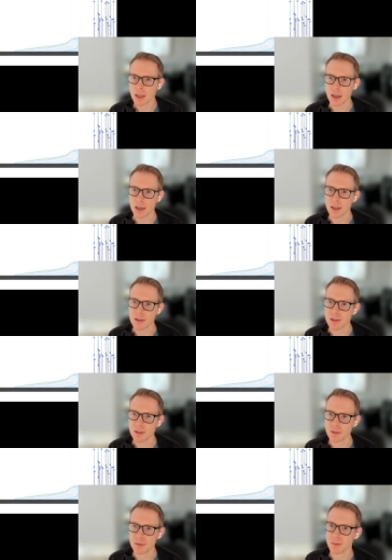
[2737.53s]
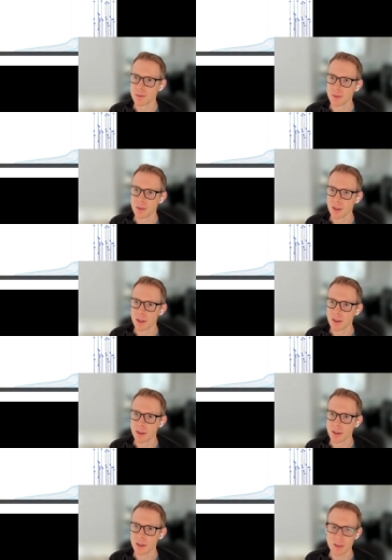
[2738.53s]
uh, so, if,
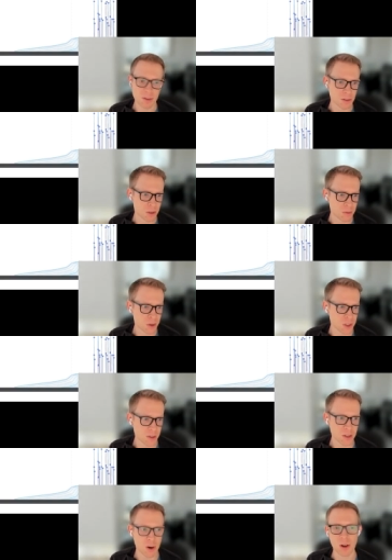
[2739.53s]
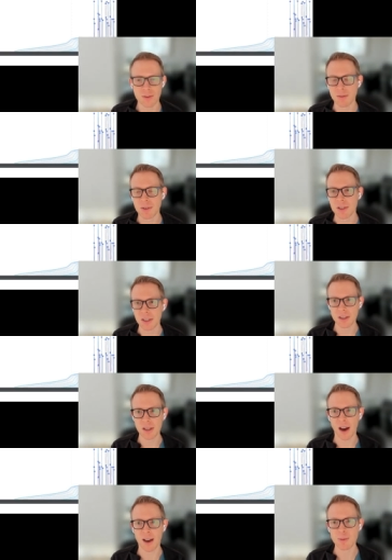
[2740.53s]
so folks on this call have never seen
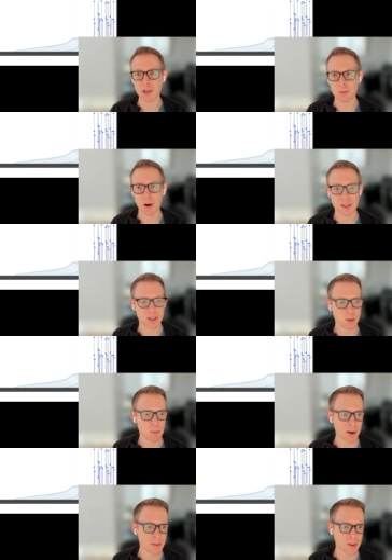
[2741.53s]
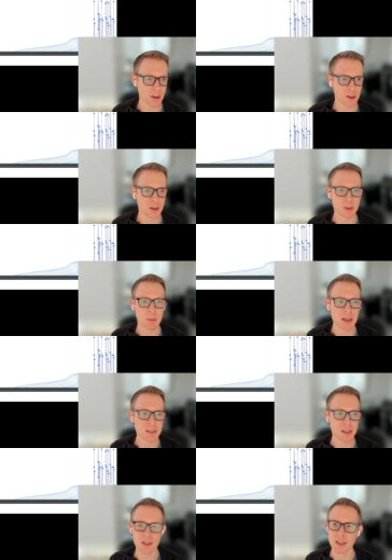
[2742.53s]
the IBIS project in Python. I mean,
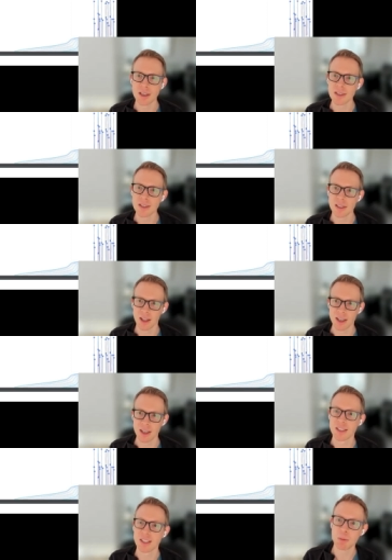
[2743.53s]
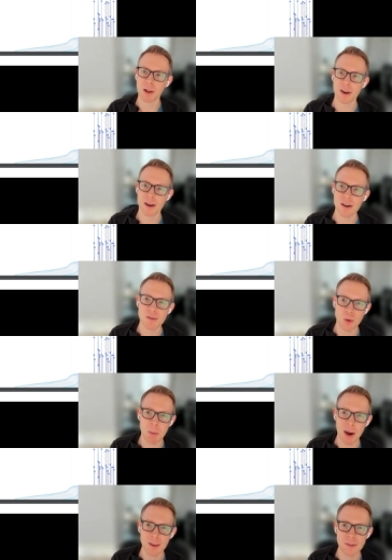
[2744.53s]
basically, it's like dplyr for
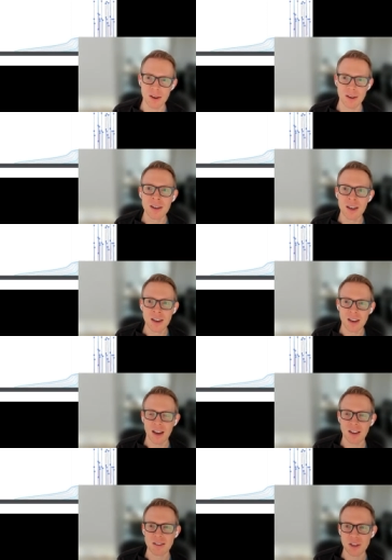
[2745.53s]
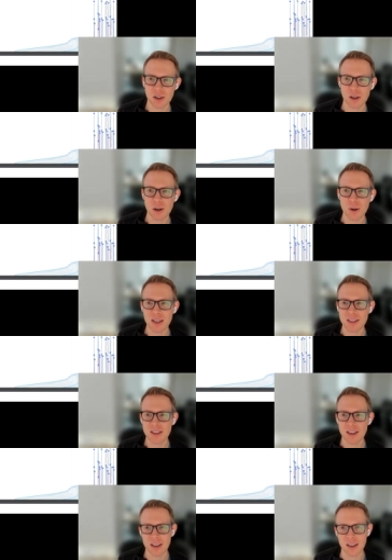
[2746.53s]
Python, and so
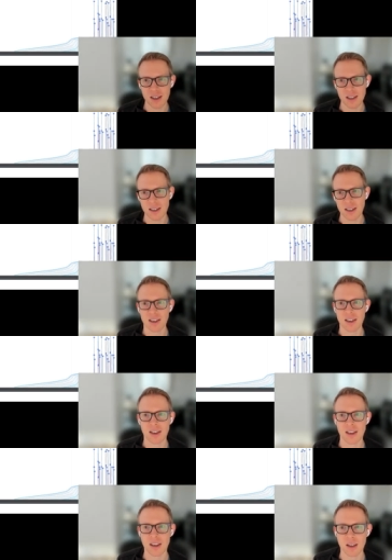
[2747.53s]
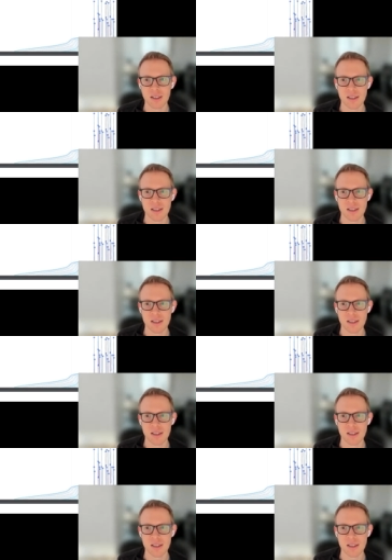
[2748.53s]
it's a uh, a